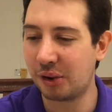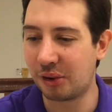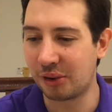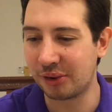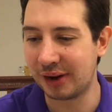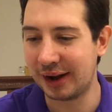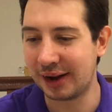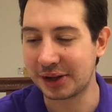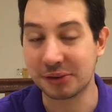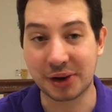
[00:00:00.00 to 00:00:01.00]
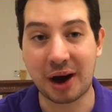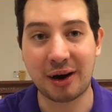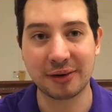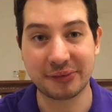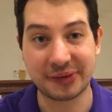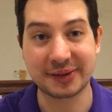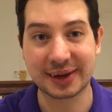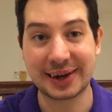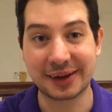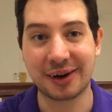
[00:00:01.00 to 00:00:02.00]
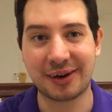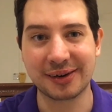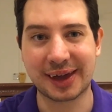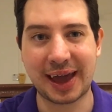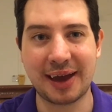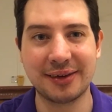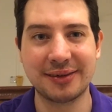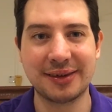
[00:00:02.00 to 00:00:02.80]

or you physically can't get